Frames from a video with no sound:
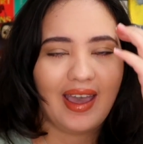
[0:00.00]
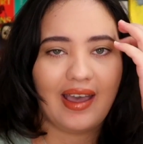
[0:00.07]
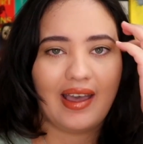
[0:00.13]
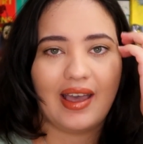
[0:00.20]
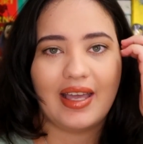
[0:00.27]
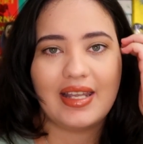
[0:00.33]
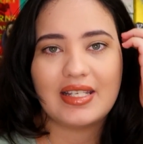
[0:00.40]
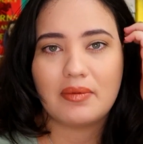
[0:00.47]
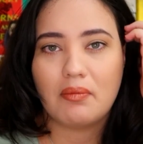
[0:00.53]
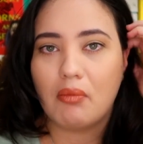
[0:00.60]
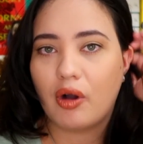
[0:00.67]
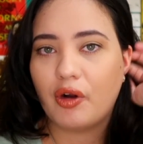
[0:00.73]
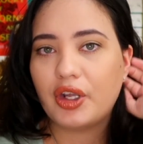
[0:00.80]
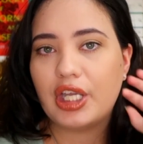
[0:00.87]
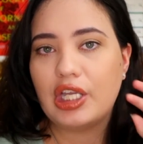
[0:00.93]
and
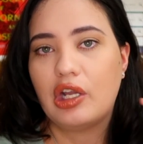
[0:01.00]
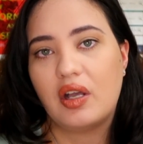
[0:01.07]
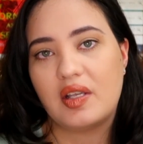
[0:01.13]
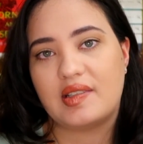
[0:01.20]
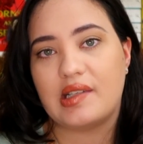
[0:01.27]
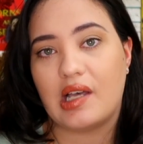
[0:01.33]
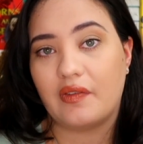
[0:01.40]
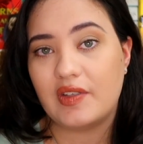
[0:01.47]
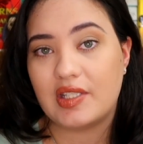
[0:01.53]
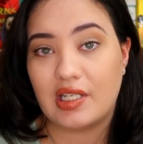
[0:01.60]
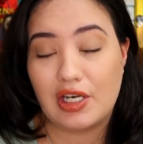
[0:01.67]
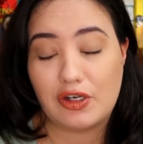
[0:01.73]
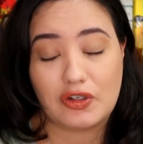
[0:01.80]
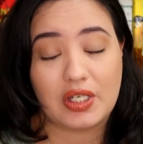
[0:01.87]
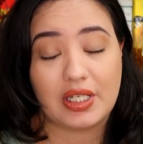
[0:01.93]
Morrigan herself is an
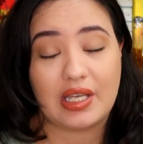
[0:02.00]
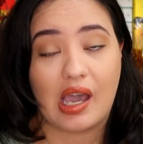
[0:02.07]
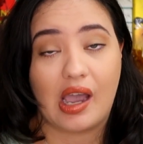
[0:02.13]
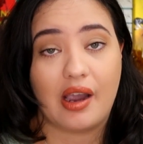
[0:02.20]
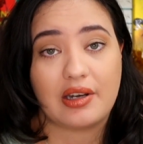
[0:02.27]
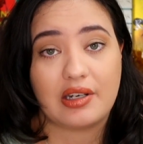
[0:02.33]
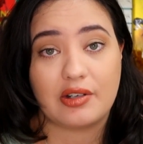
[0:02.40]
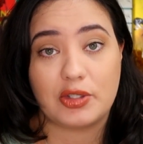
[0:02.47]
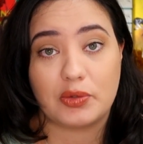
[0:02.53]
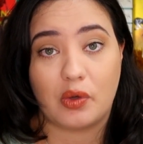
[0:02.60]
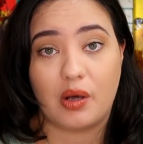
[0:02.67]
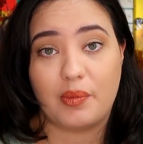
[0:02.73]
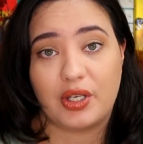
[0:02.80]
interesting character as well,